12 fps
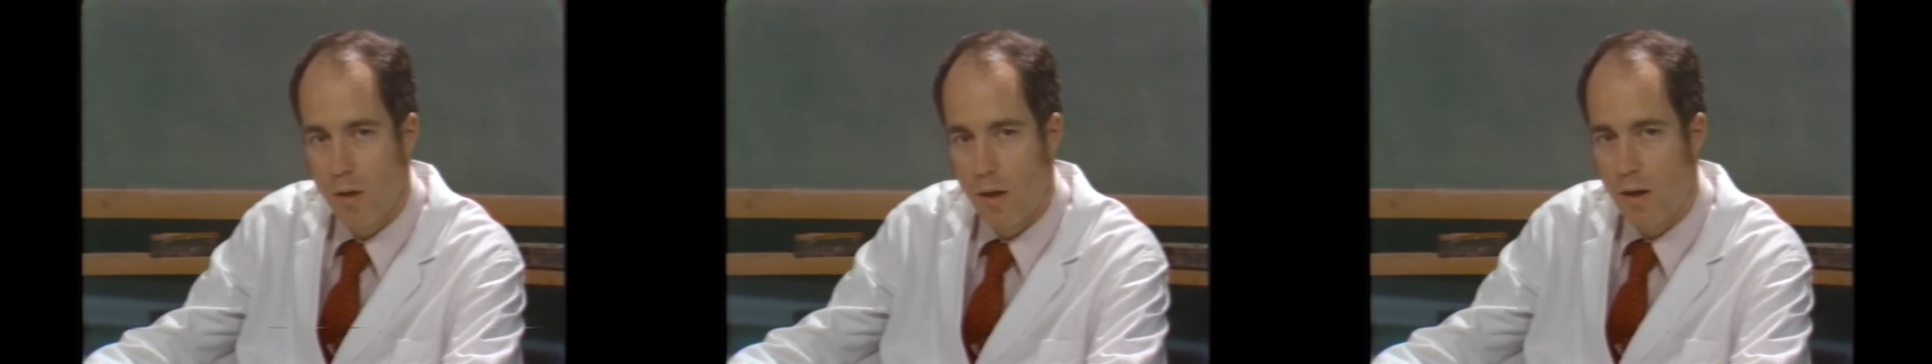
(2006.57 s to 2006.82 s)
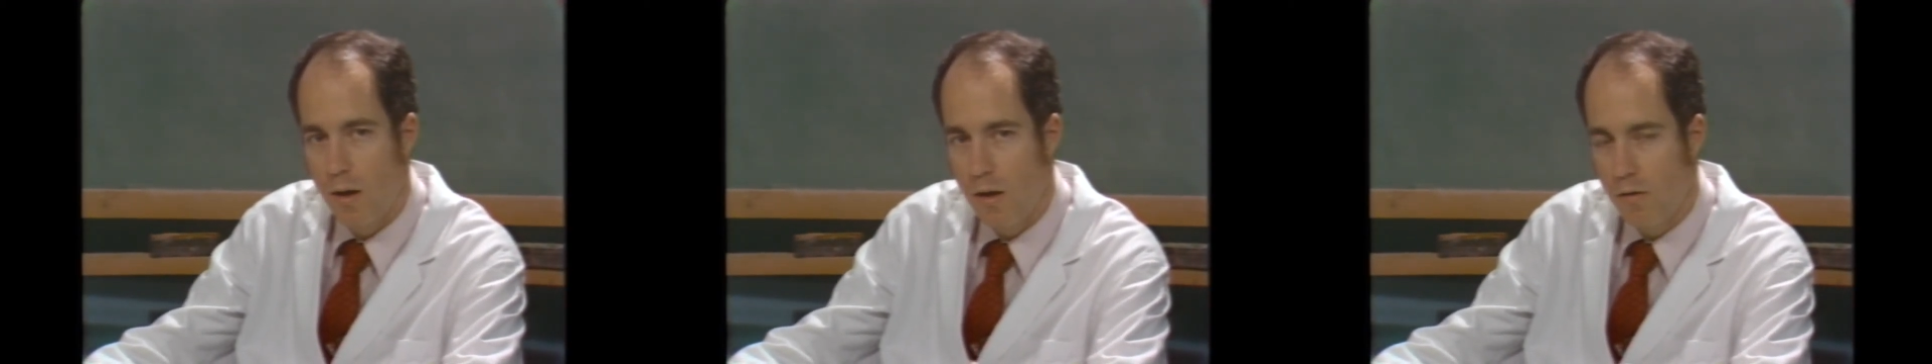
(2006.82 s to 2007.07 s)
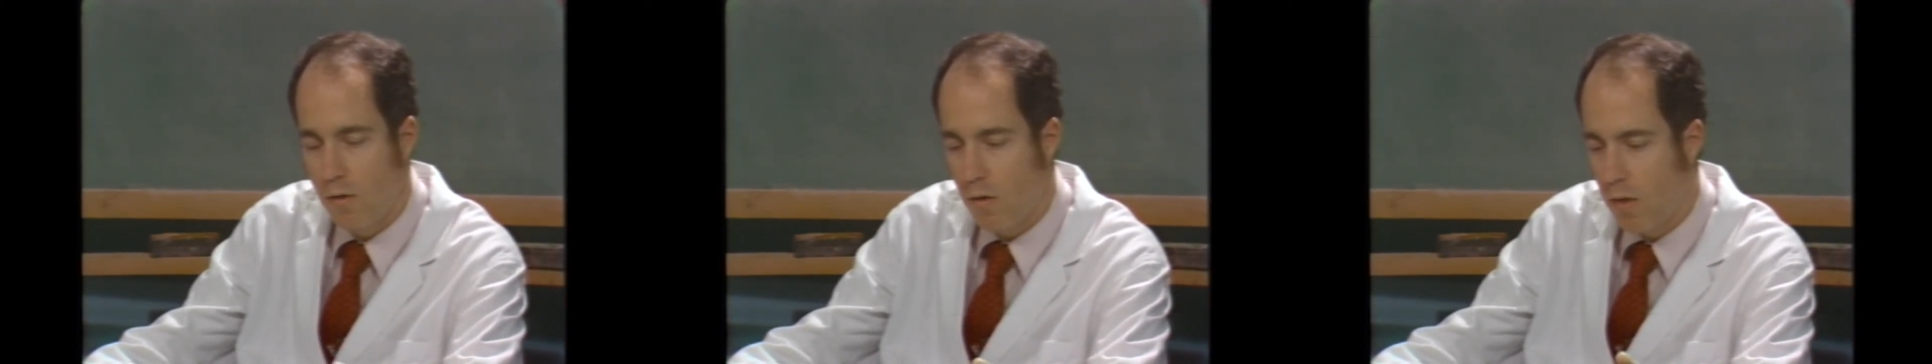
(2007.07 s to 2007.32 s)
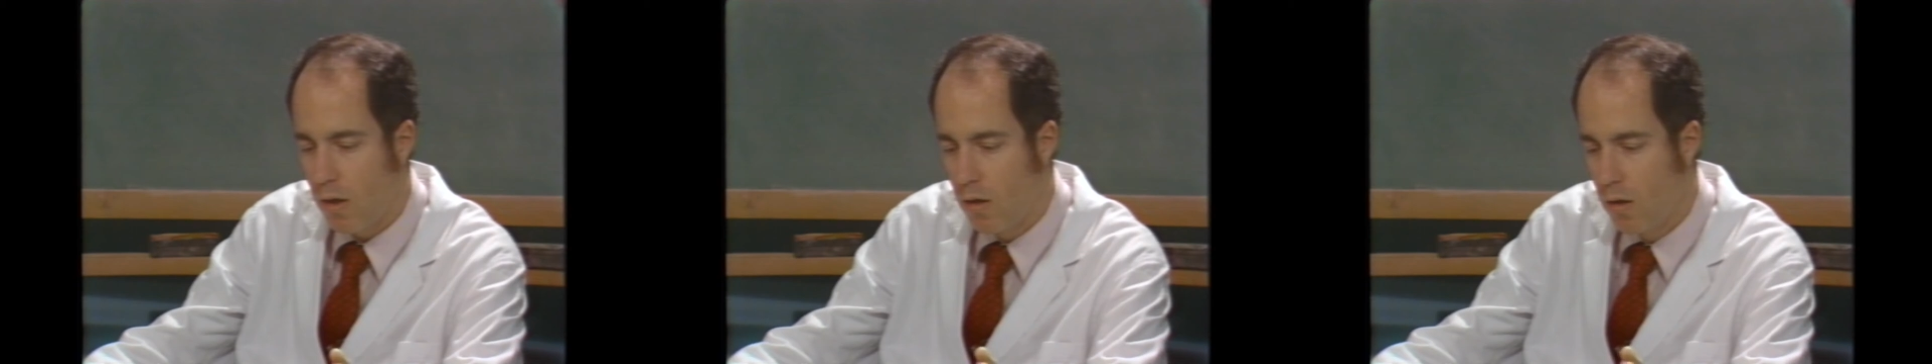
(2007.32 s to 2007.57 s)
At least there,
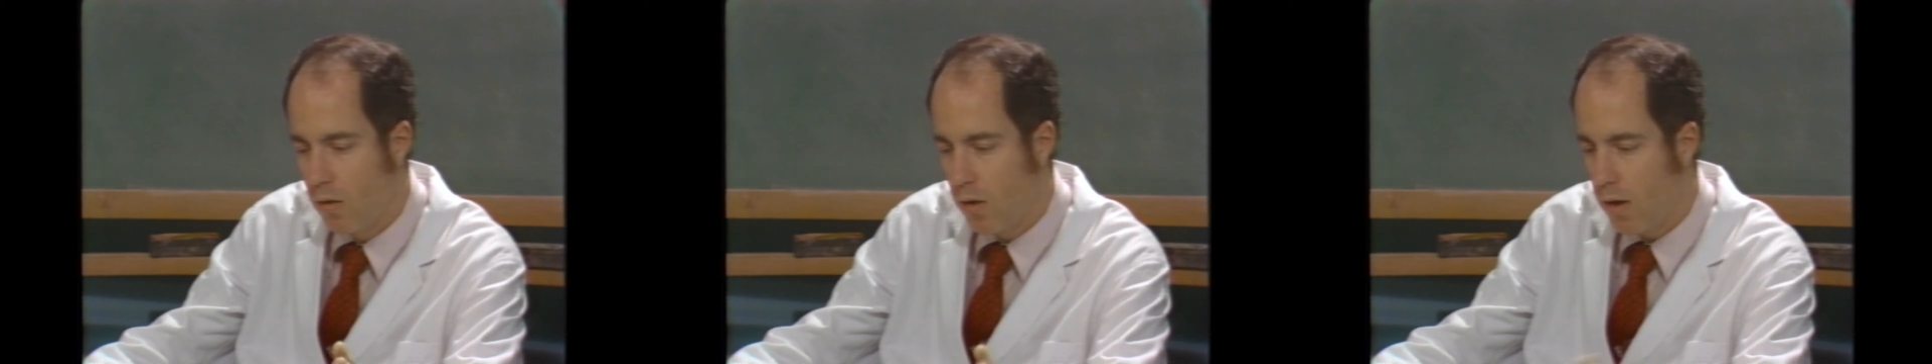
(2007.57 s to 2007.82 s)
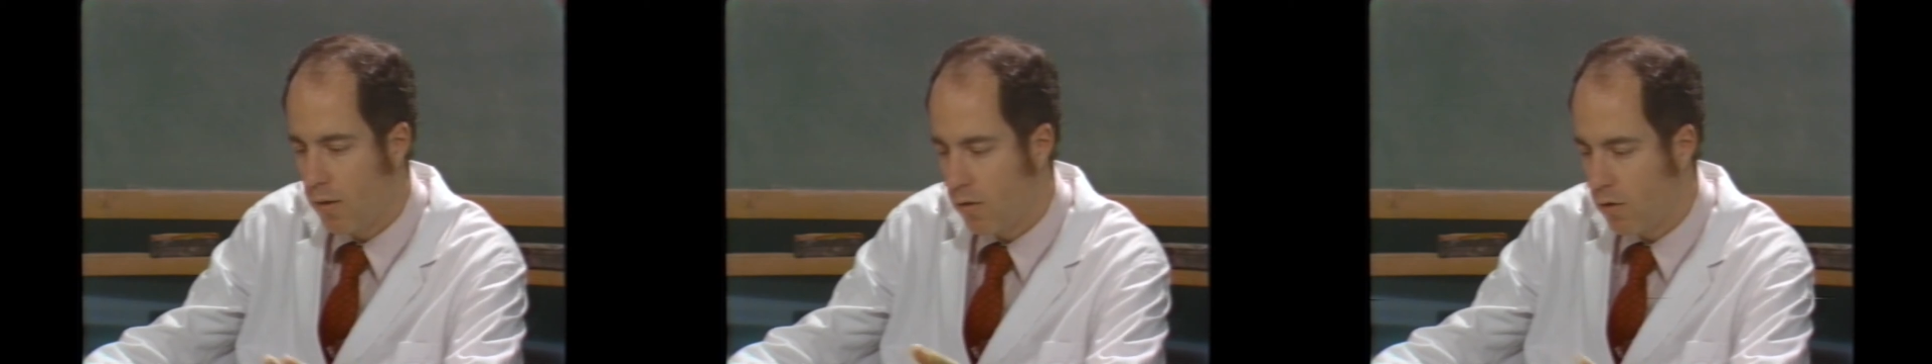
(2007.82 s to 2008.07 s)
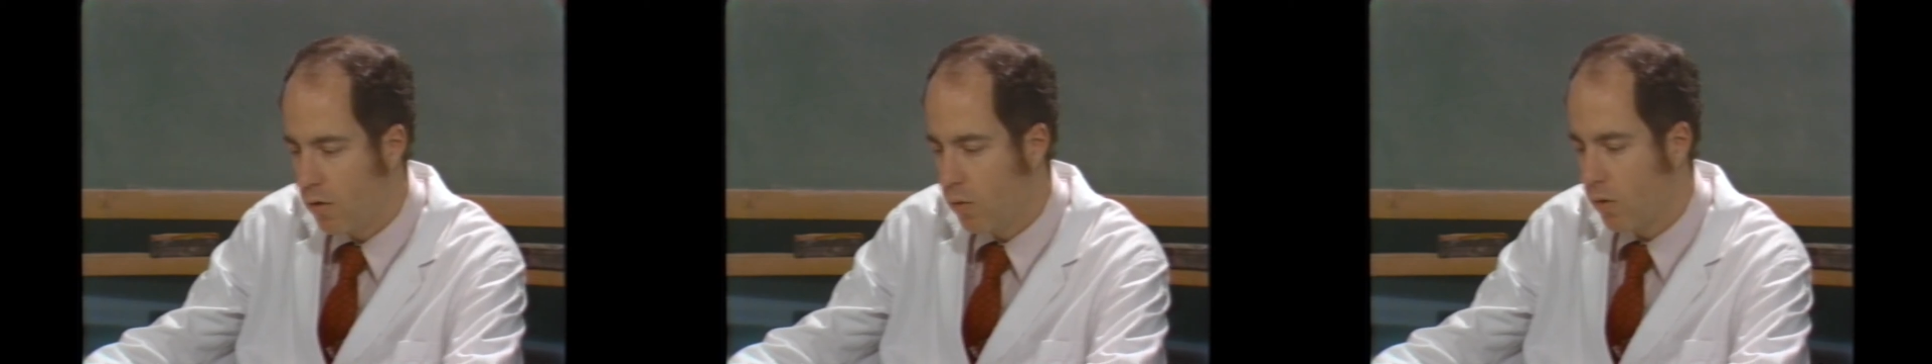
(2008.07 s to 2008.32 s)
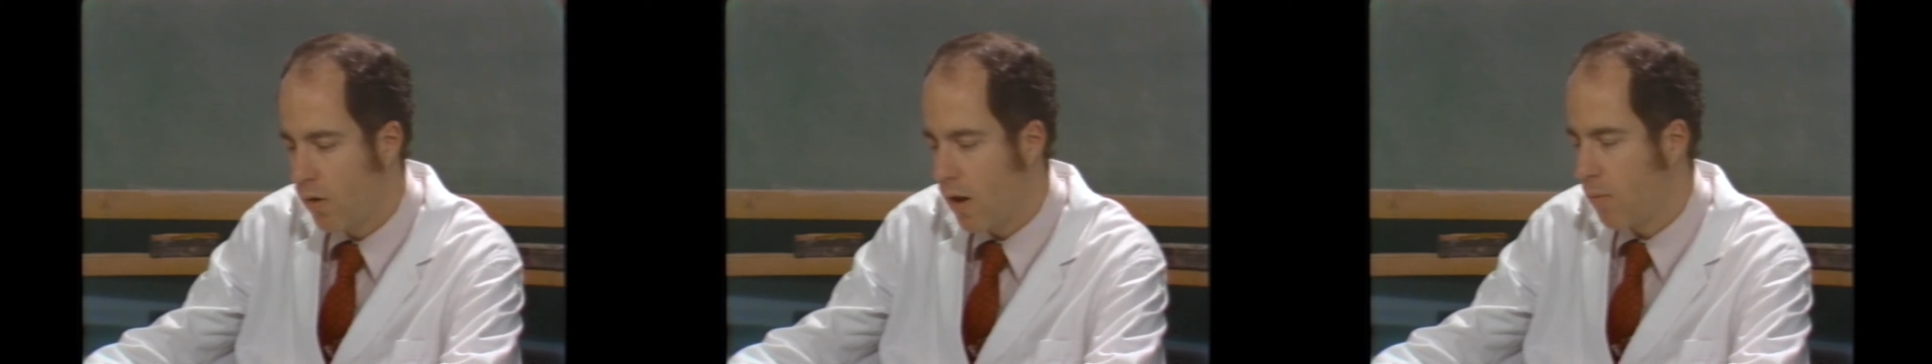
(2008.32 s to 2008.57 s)
they, the other two
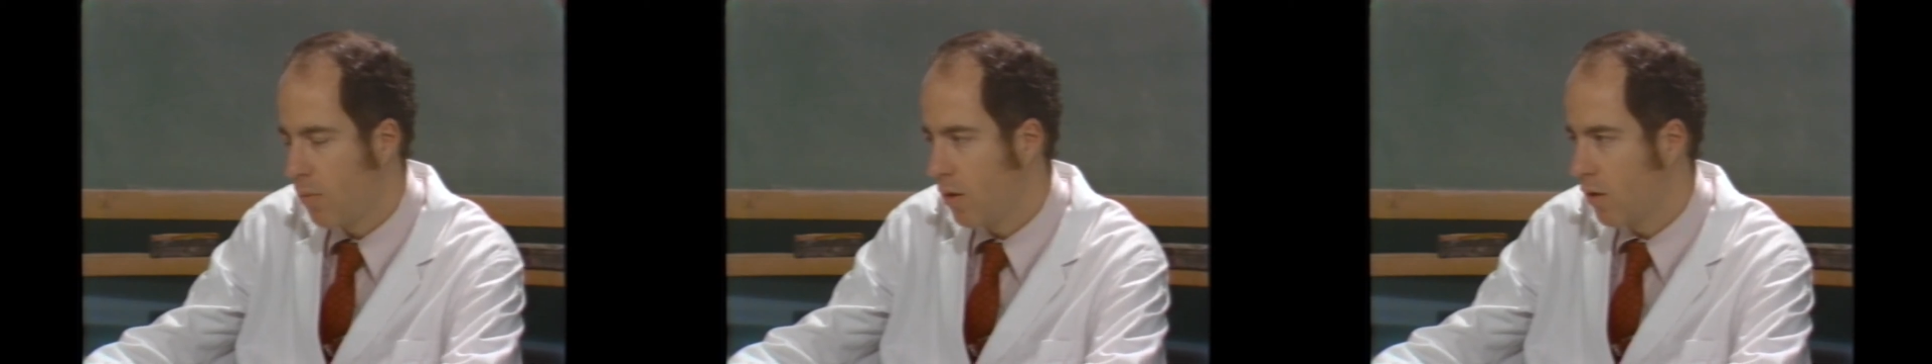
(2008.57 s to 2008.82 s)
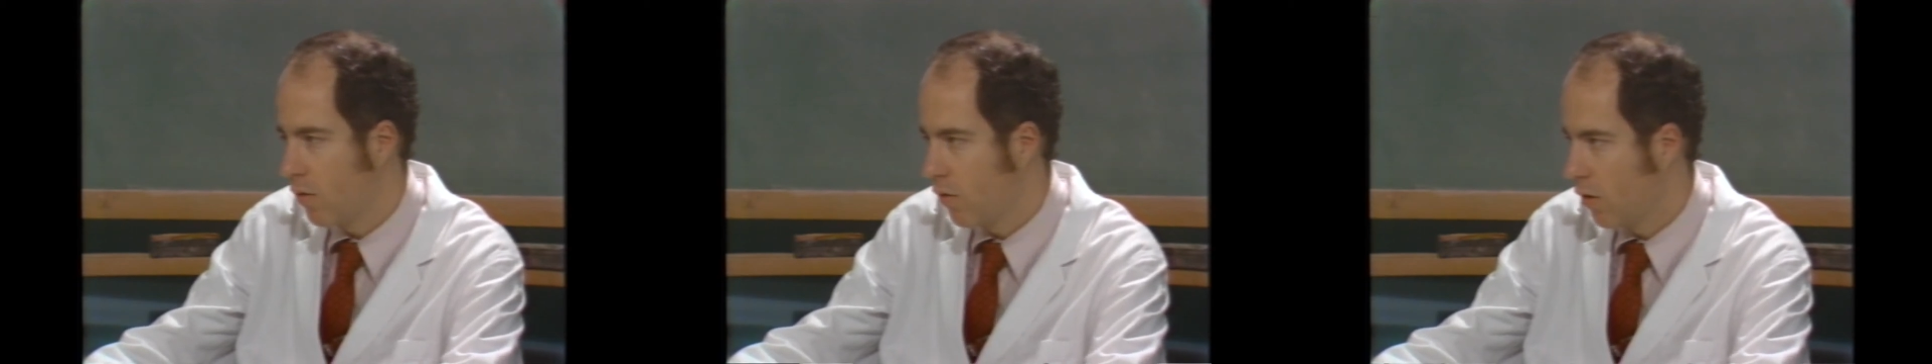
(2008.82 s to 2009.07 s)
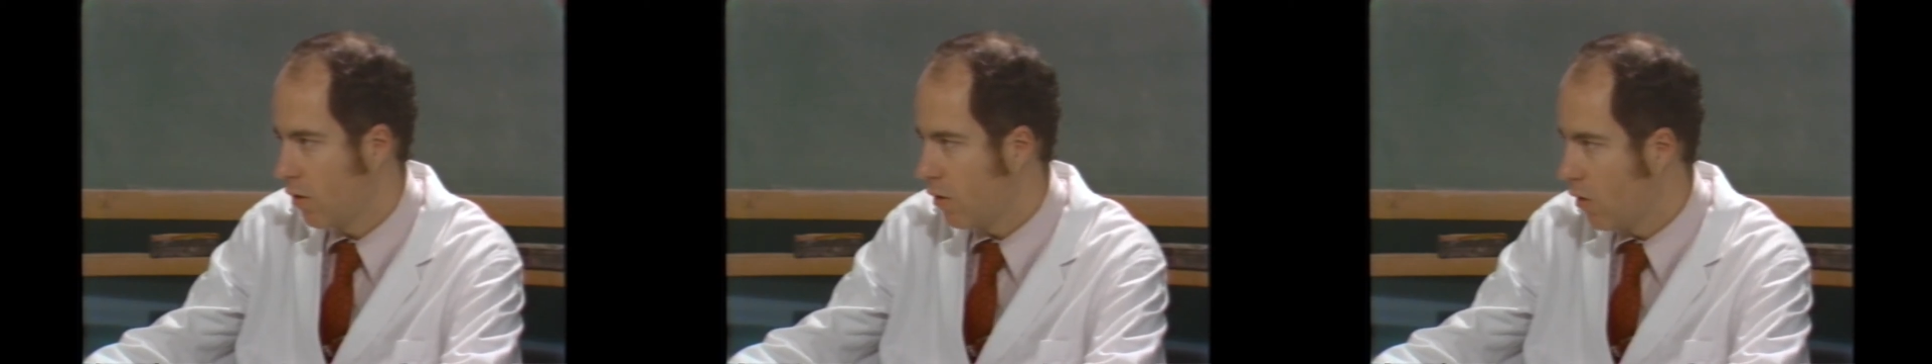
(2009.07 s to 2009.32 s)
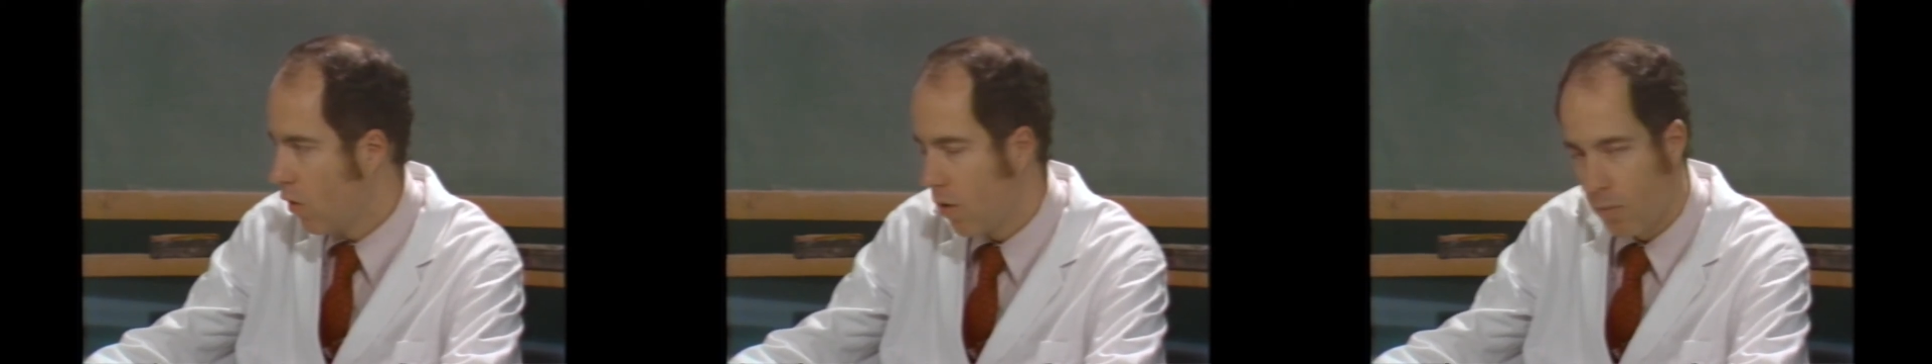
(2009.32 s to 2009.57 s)
will not be considered
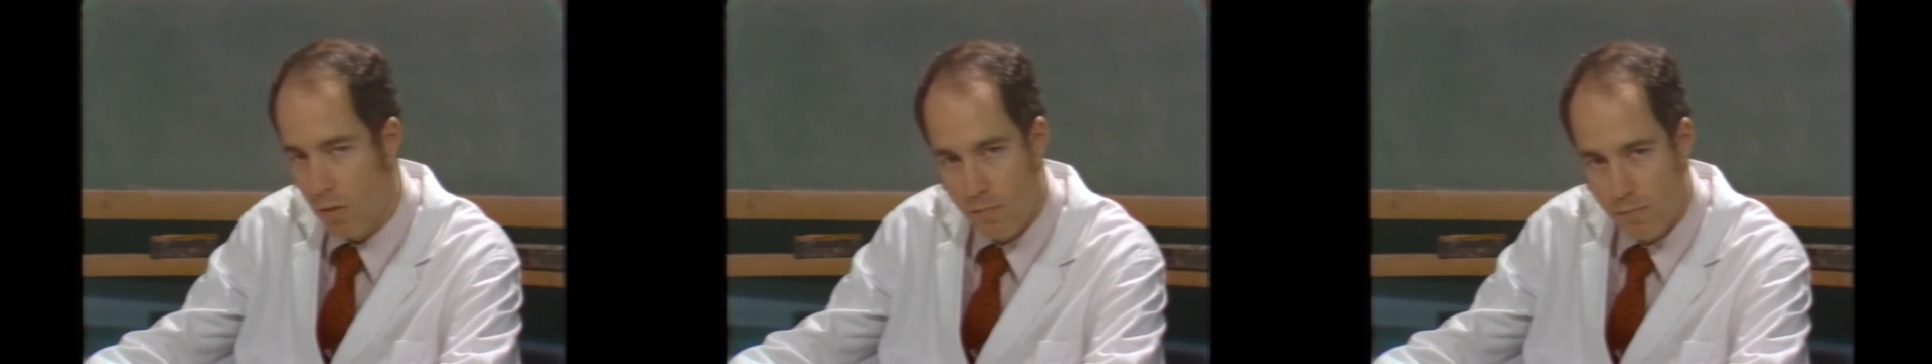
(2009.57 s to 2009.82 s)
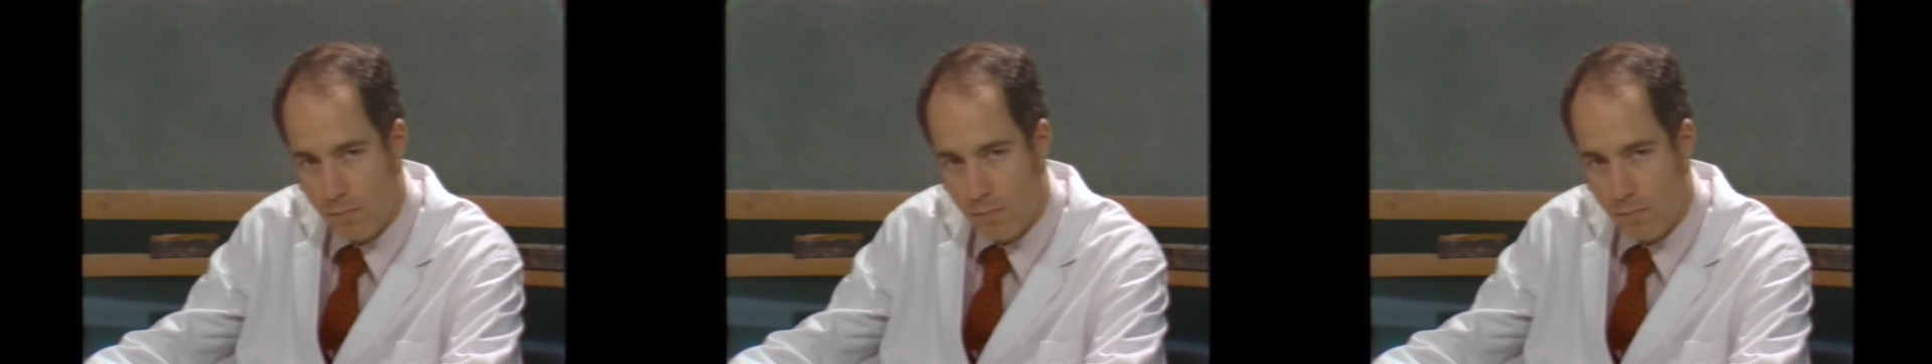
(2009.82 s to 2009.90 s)
normal.